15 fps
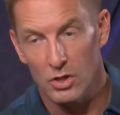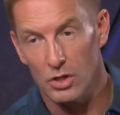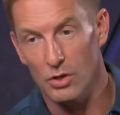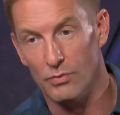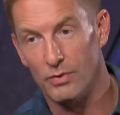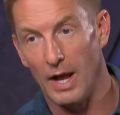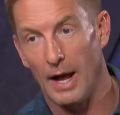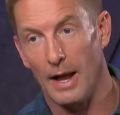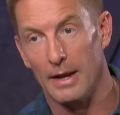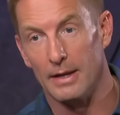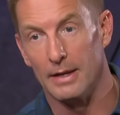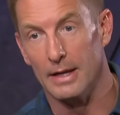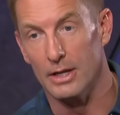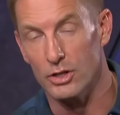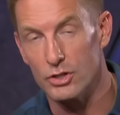You've got
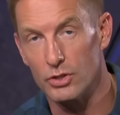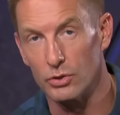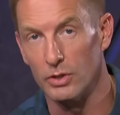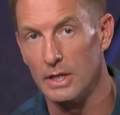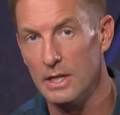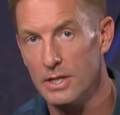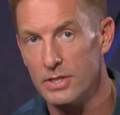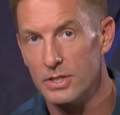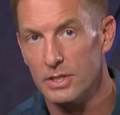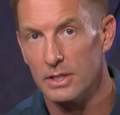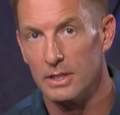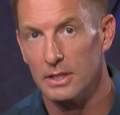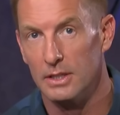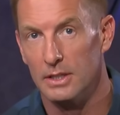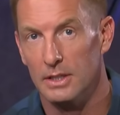injuries,
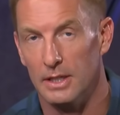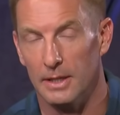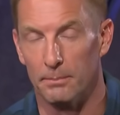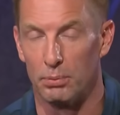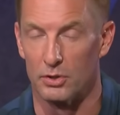in